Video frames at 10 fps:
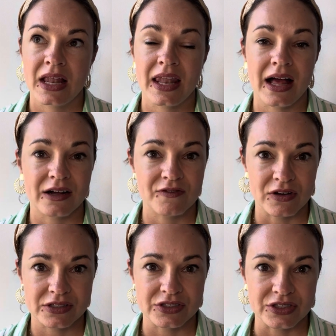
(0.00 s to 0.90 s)
lack of
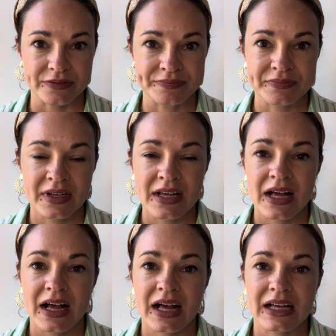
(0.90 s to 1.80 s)
oxygen.
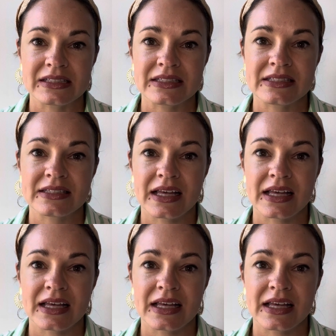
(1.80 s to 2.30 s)
And